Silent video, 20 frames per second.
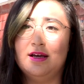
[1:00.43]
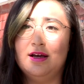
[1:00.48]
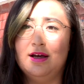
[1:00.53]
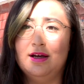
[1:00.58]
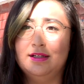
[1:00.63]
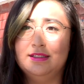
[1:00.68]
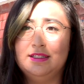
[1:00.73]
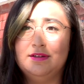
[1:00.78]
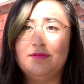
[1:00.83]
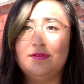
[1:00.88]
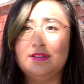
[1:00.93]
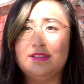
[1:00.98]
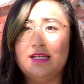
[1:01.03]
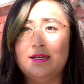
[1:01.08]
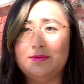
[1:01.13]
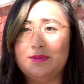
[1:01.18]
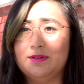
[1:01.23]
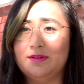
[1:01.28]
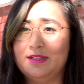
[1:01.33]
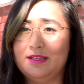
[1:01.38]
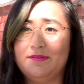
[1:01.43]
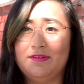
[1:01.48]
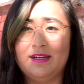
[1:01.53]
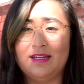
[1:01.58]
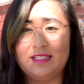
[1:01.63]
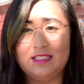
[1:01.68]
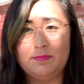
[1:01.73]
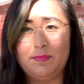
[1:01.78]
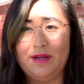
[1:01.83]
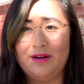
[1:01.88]
uh, different types of
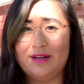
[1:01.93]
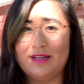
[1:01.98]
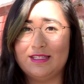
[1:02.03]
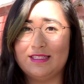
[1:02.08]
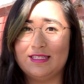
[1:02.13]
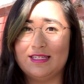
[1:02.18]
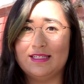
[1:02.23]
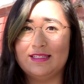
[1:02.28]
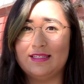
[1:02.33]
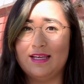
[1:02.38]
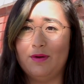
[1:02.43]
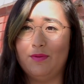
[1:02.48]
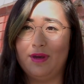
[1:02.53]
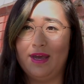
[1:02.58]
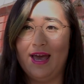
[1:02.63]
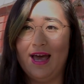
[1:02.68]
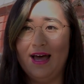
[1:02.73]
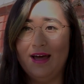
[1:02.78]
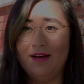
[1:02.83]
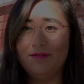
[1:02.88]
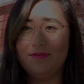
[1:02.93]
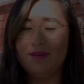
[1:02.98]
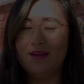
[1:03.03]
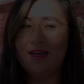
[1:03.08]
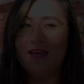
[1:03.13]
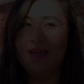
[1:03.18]
living experiences that we have.